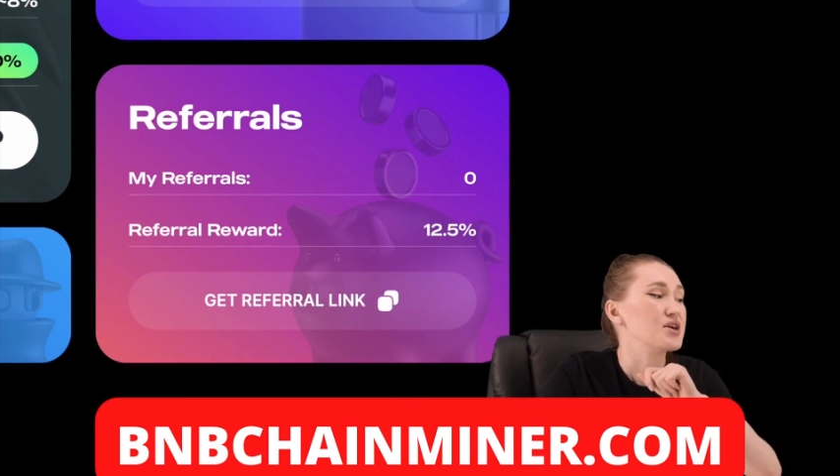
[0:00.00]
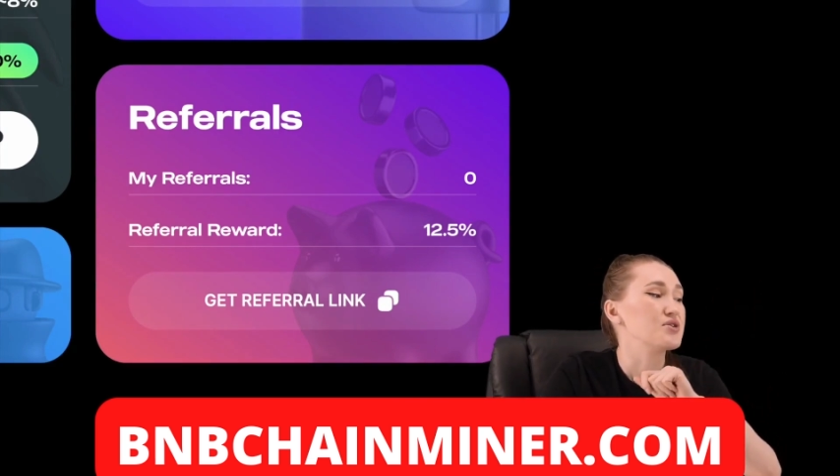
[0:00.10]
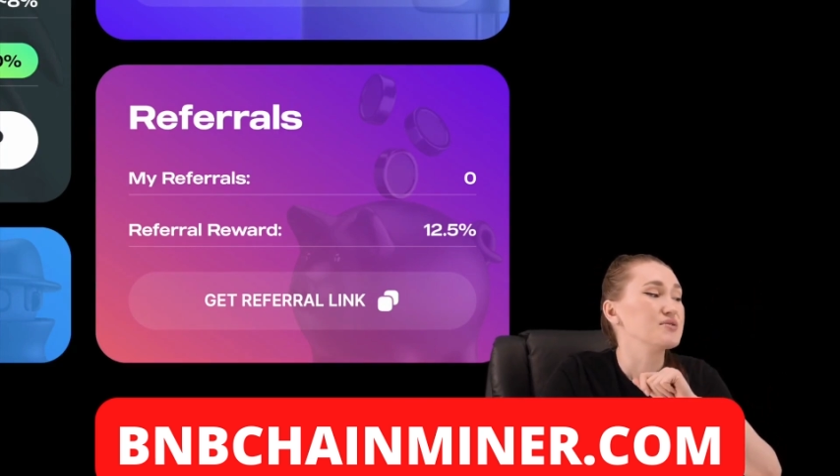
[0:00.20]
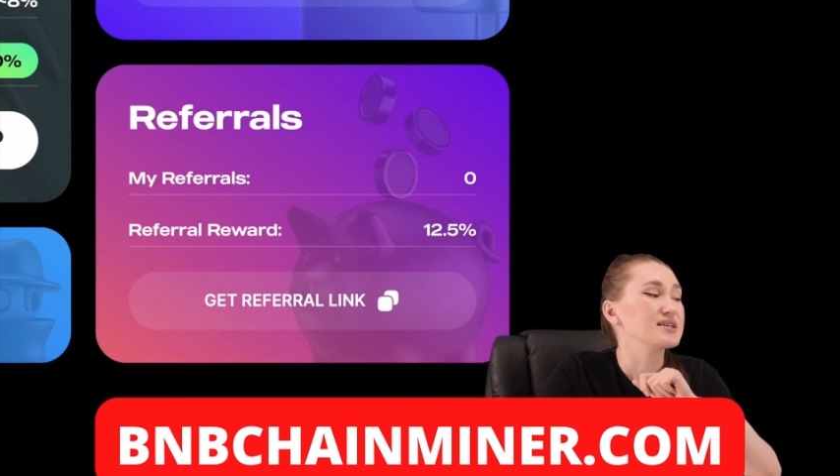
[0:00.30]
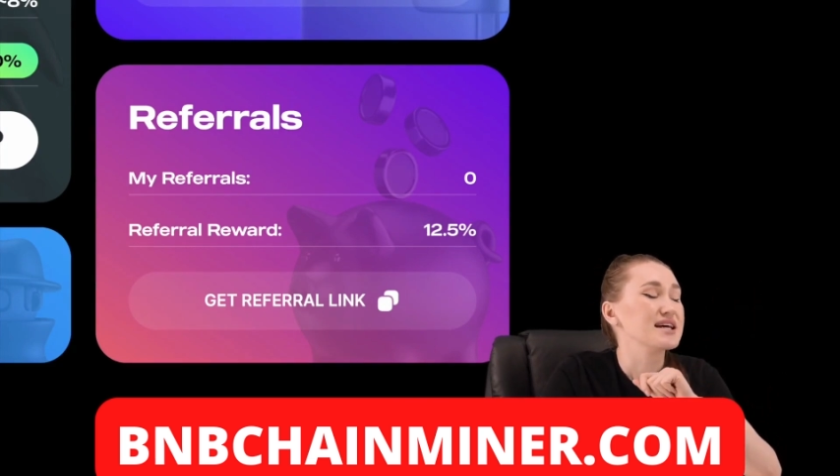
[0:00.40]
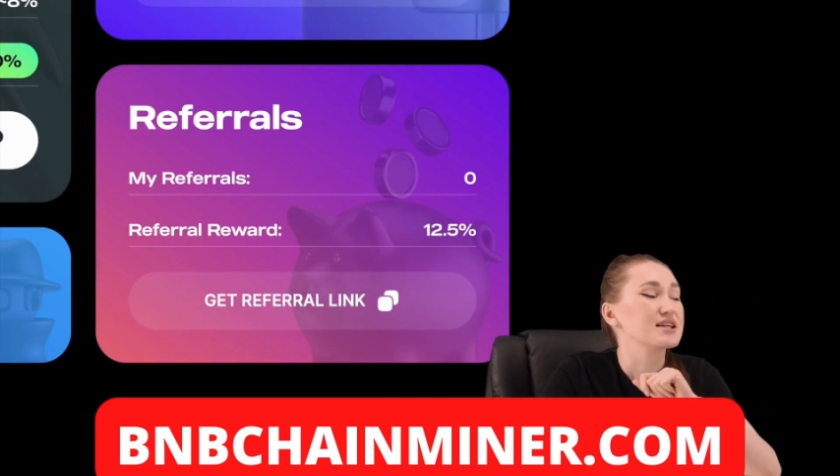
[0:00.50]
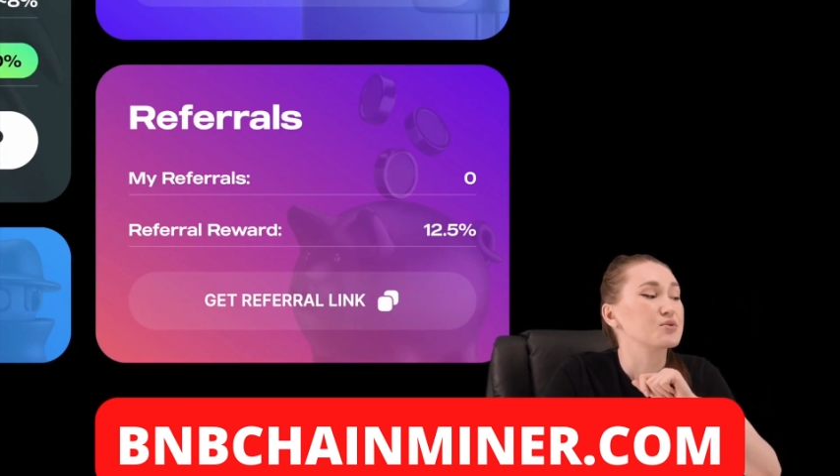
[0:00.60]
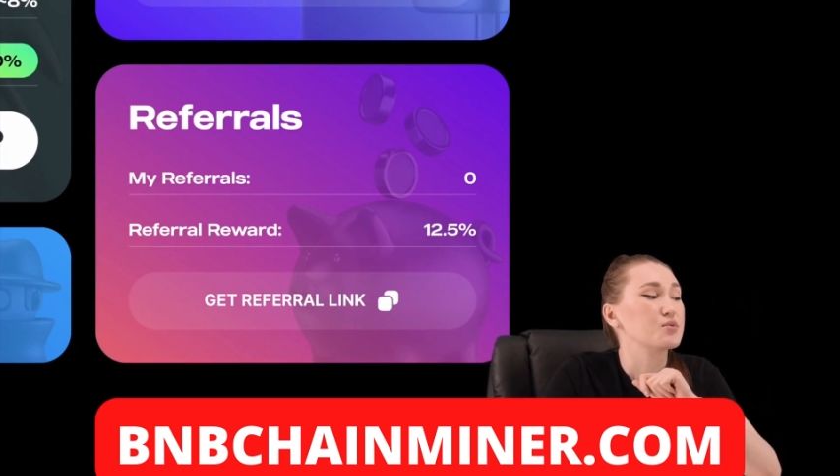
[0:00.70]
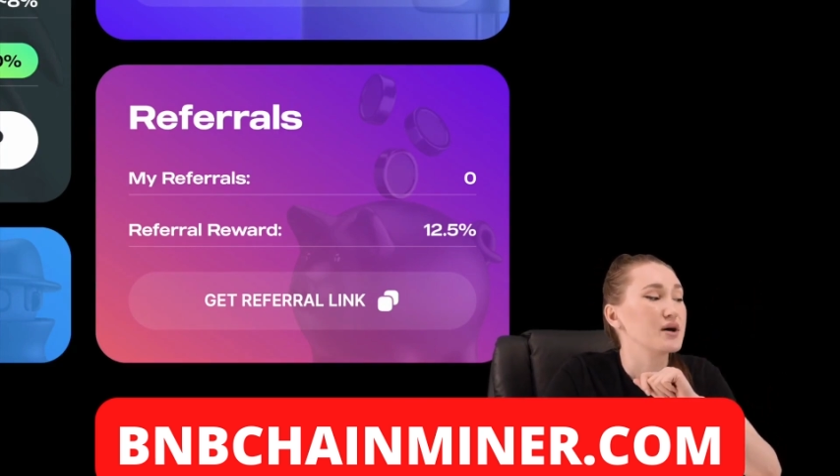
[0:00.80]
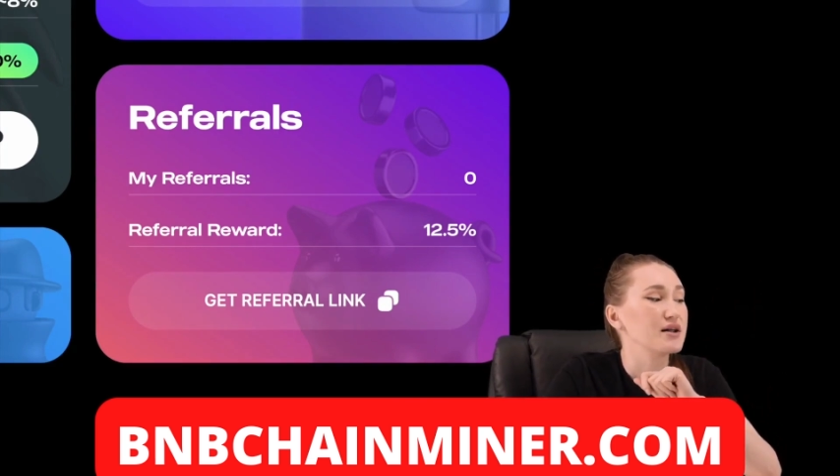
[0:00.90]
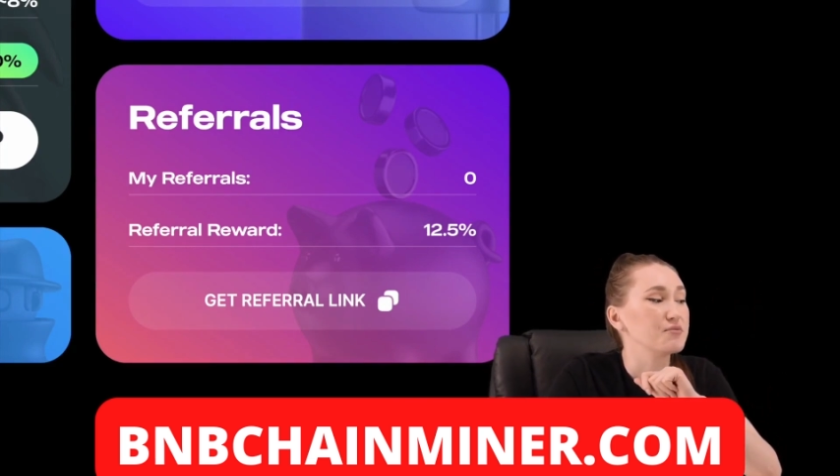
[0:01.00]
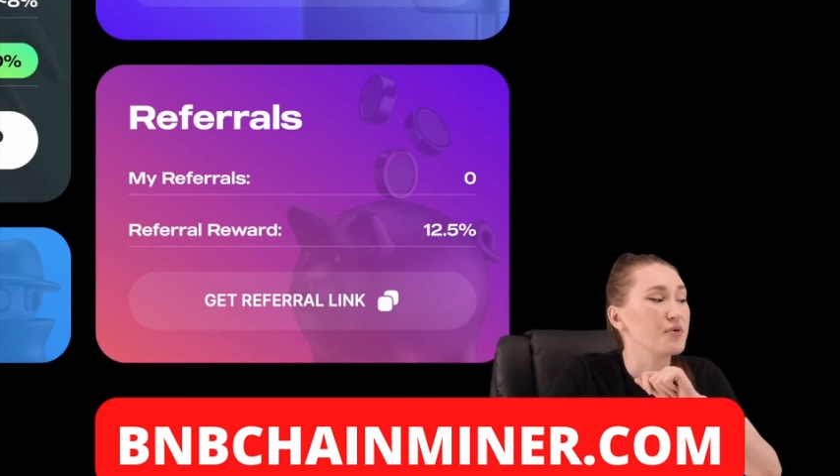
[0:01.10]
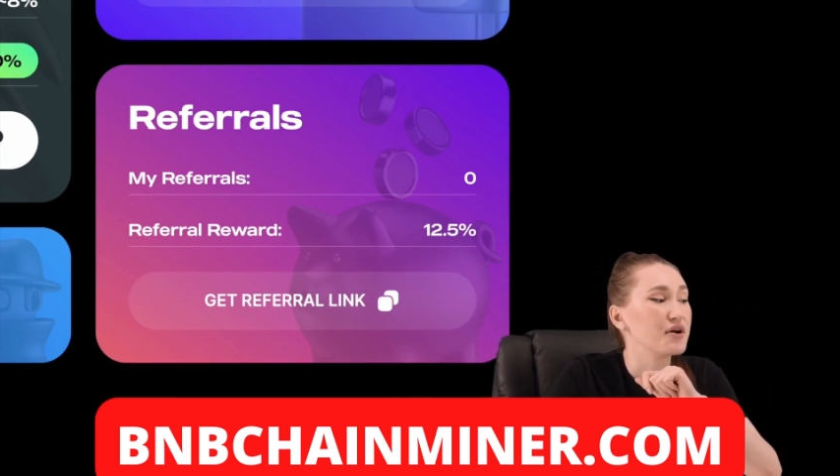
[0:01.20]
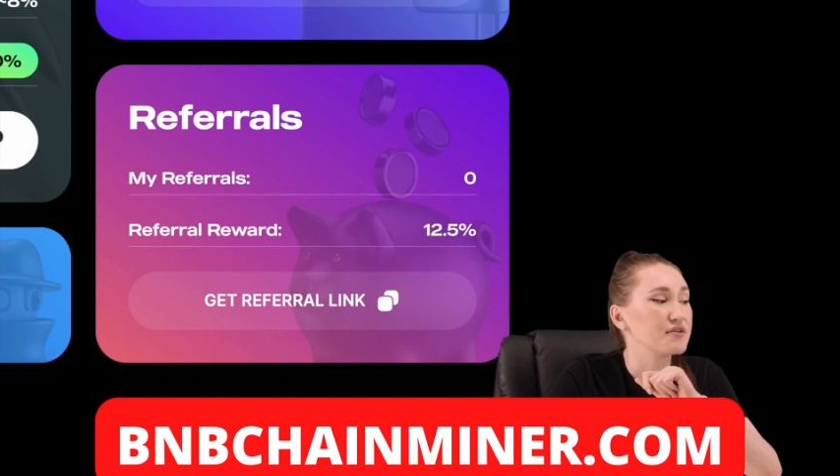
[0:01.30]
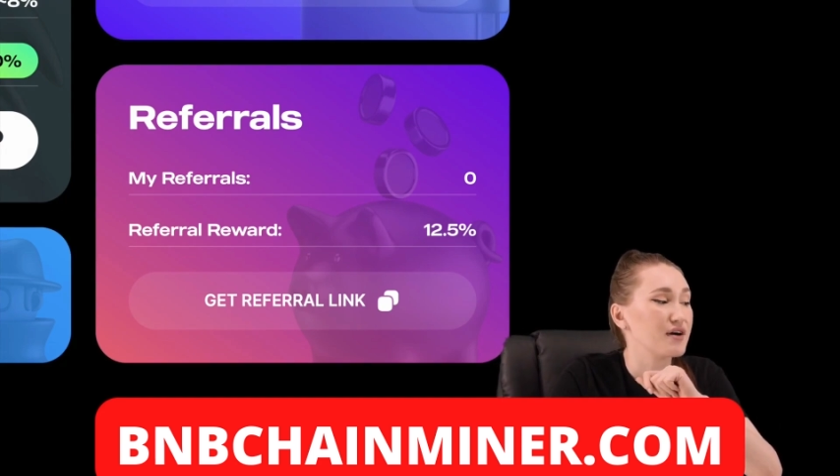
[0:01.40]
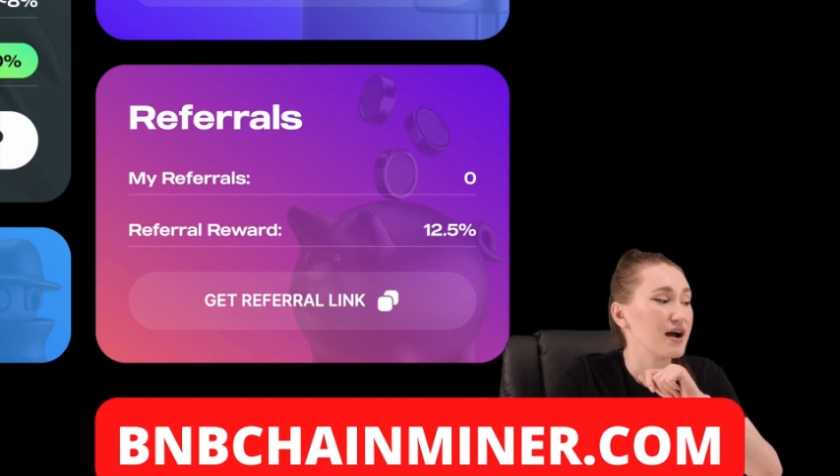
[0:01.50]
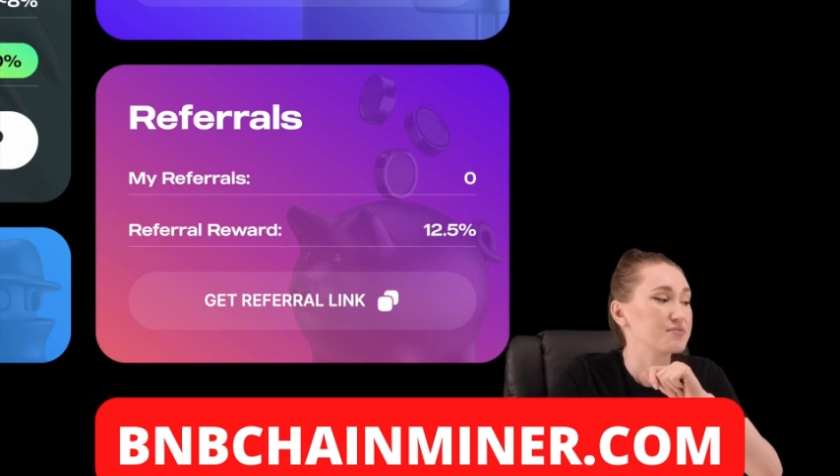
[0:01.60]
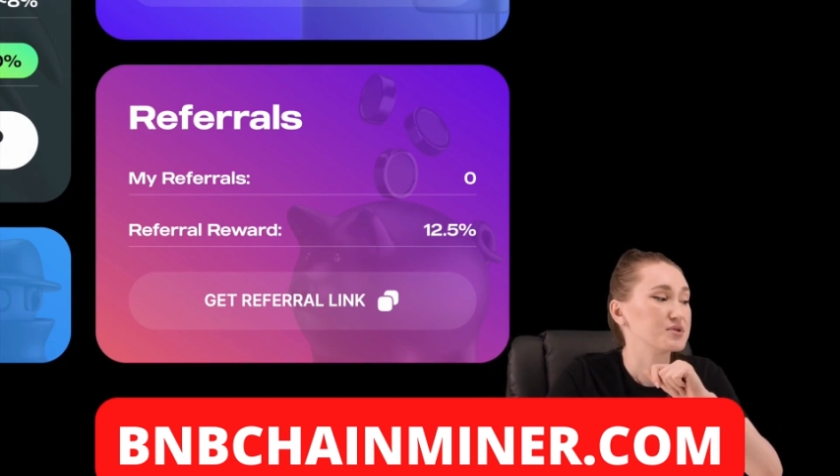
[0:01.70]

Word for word: You will get twelve point five